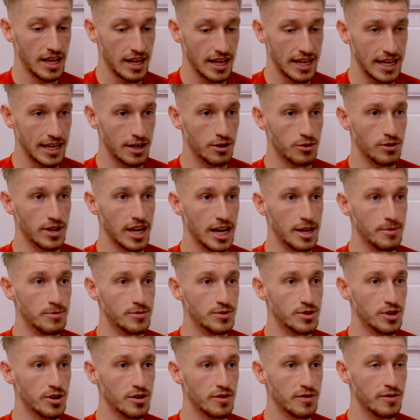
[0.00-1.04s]
kill
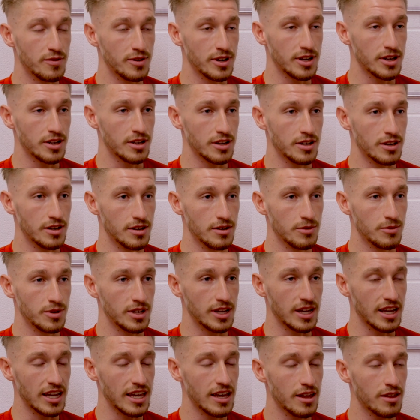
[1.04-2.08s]
games off, we can
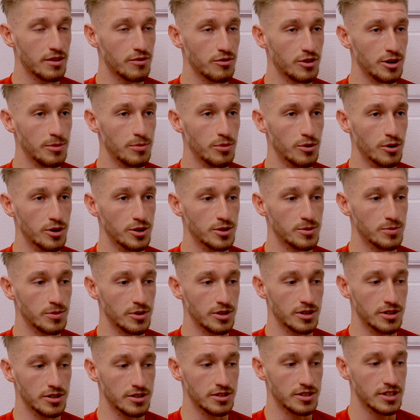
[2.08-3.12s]
get 3 points,
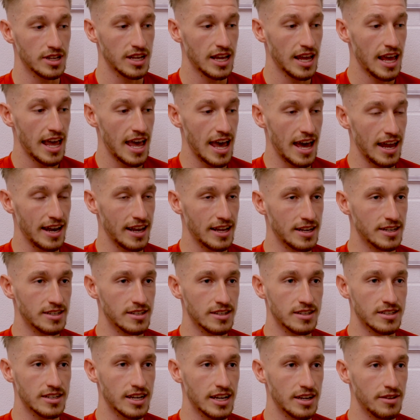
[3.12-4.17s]
because at the end of
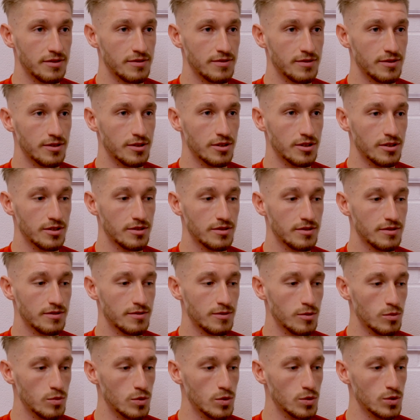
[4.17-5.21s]
the day, for
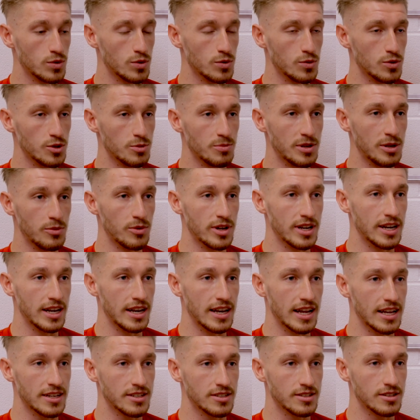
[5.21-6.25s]
Walsall to be winning,
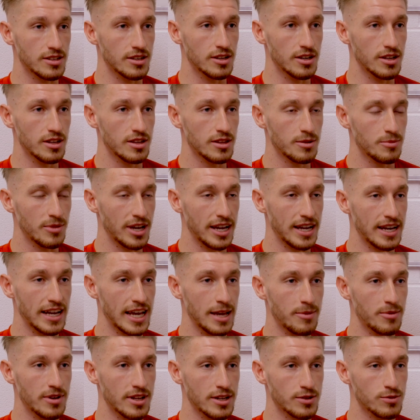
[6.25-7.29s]
that's the main
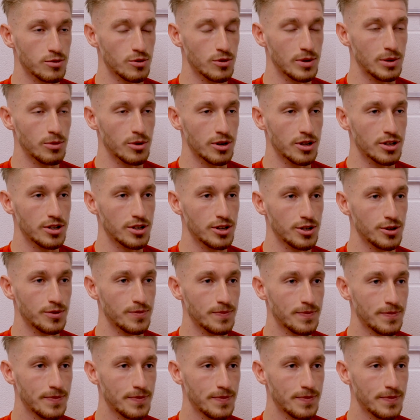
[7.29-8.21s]
aim, and that's what we want to do.